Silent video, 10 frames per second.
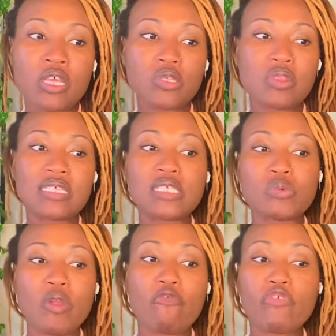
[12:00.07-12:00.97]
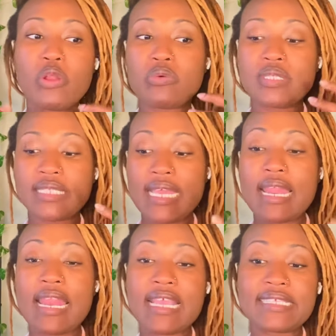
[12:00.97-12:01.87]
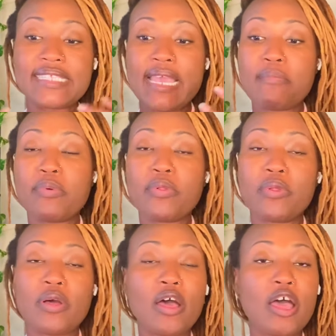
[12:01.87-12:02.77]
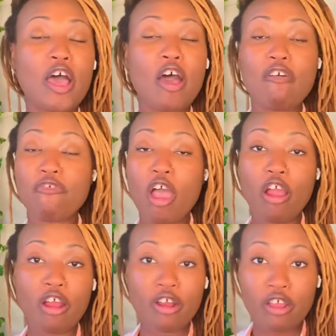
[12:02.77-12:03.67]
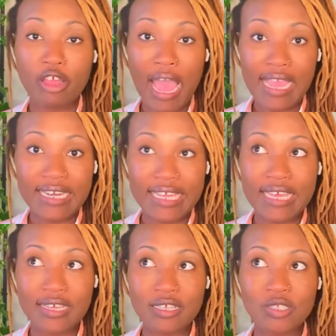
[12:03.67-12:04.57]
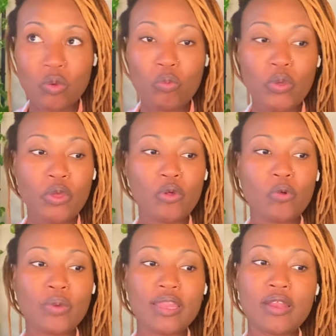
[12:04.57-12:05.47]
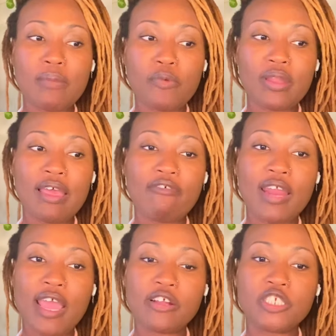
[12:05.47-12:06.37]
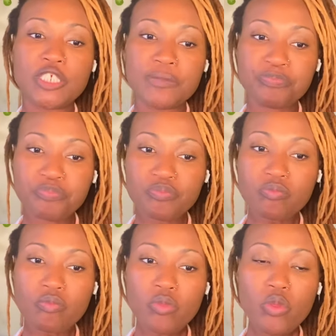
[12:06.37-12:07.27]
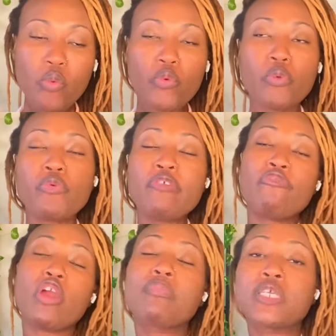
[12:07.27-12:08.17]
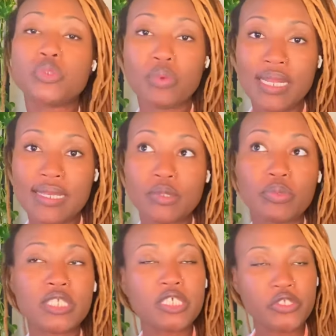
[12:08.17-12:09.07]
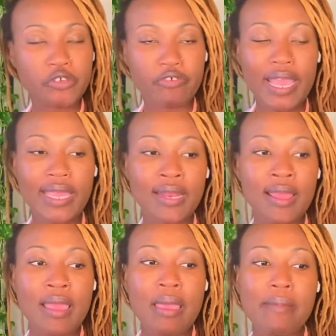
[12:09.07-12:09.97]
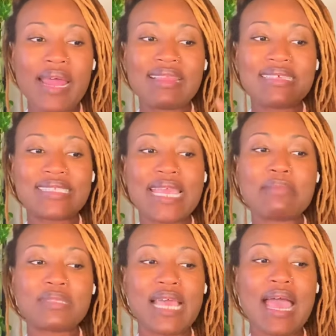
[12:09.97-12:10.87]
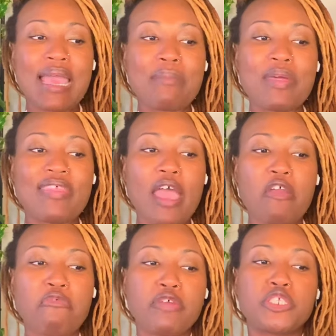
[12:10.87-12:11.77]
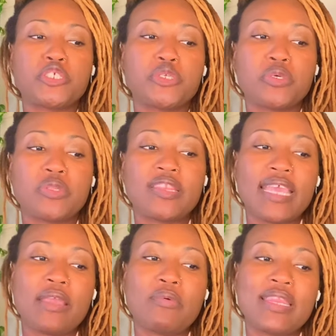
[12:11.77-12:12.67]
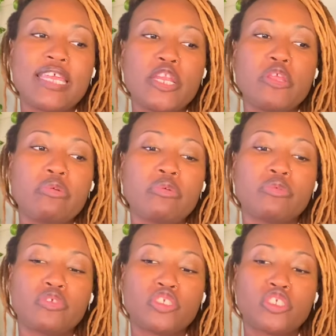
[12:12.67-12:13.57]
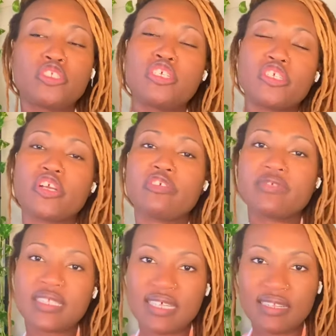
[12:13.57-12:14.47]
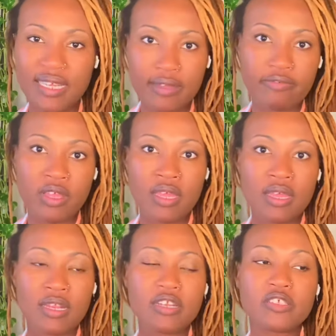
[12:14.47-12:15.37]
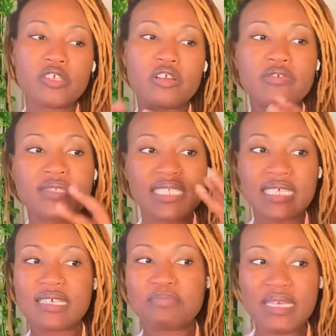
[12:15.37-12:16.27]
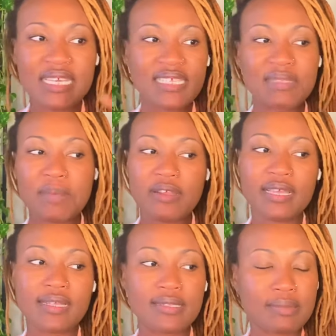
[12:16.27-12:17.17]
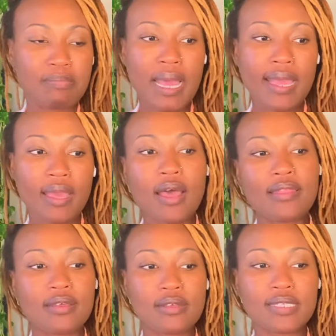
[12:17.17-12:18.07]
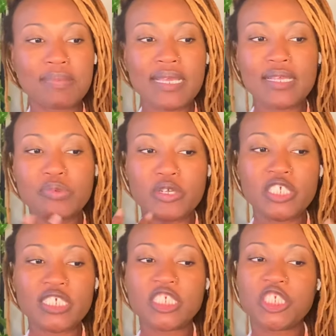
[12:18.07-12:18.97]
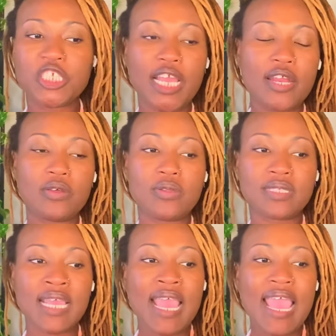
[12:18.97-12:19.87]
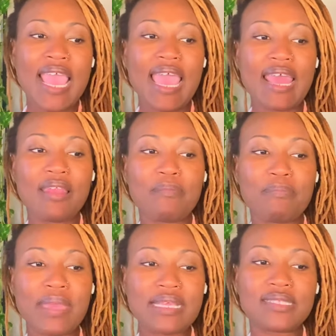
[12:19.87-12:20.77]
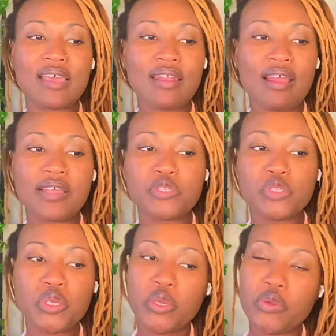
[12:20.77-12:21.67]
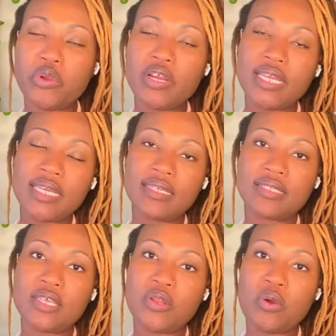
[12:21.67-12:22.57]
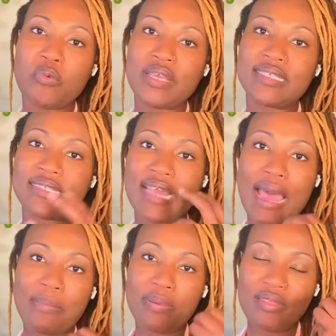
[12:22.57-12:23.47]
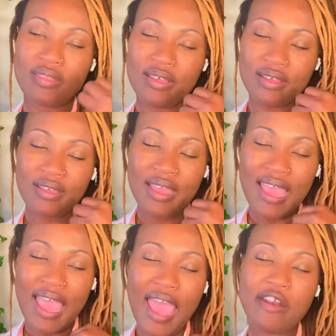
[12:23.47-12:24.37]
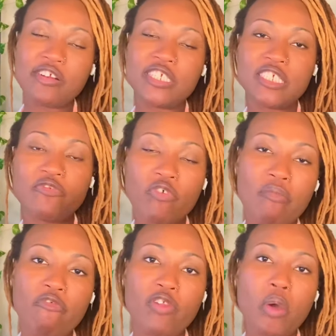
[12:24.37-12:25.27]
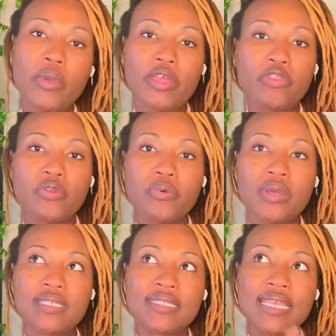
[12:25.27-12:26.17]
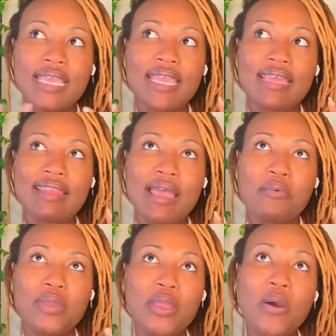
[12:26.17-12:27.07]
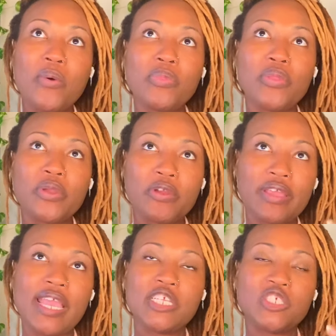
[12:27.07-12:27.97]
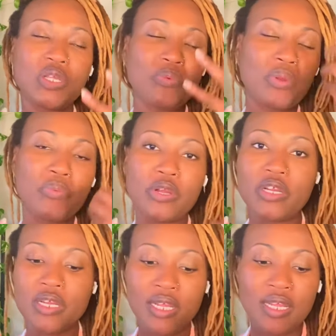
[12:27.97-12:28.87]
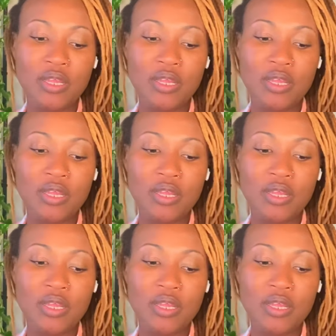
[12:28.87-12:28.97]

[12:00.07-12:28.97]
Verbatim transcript: So this is where if we don't see an example of our ideas, we'll, with the number eleven energy, we'll refurbish what is, which is great. But at the same time, that original thing within you deserves to live, deserves to be experienced by others, because we're just channels. And based on our insecurities, you know, we stop the energies from flowing through us, thinking that we own the creation when we're